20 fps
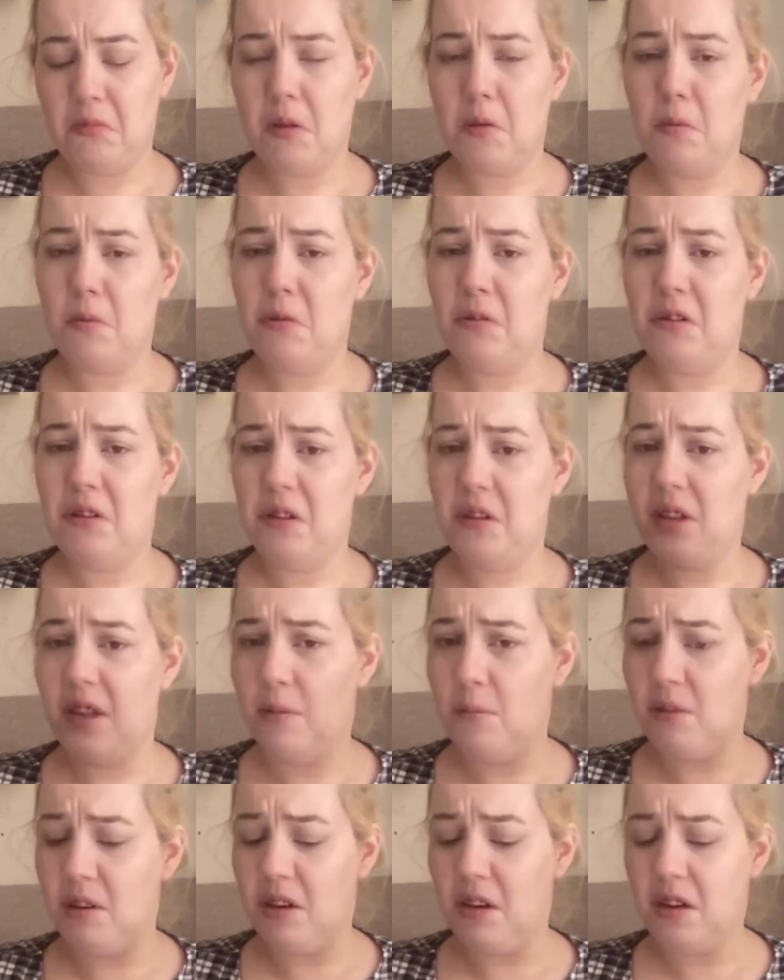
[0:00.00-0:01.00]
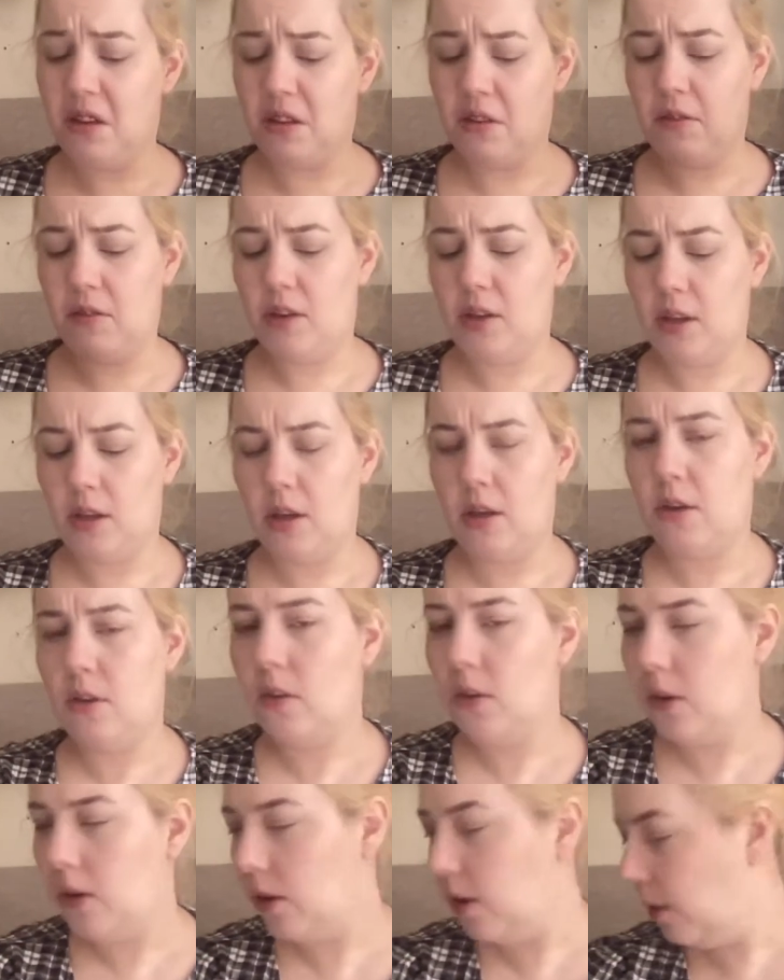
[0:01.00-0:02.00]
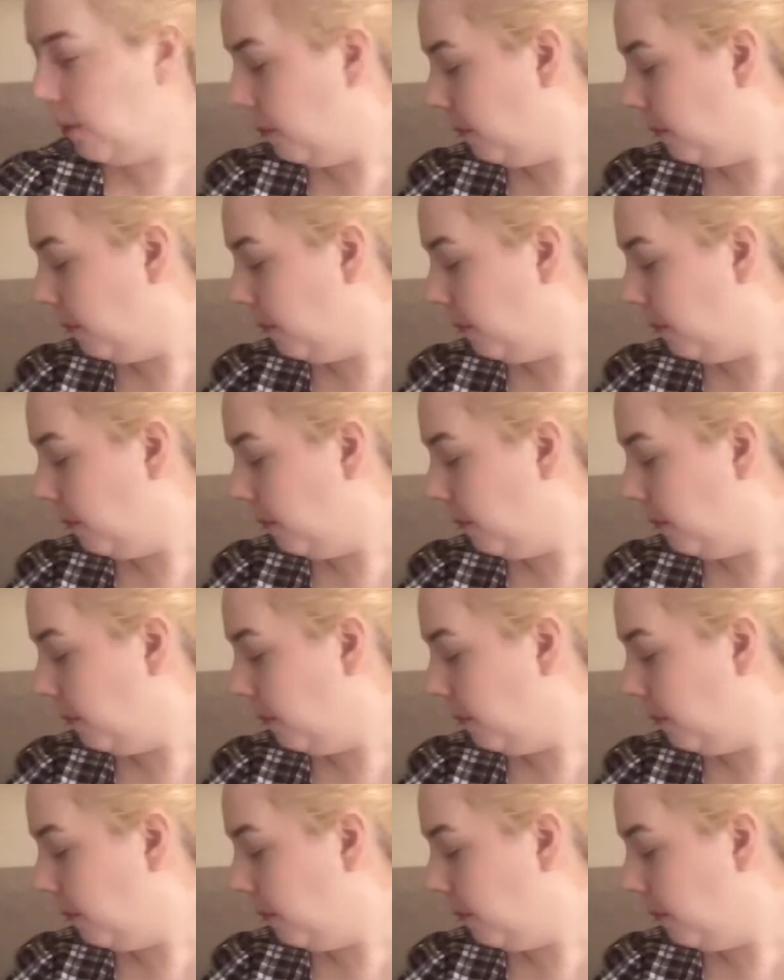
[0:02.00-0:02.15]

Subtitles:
We'll do them in another video too.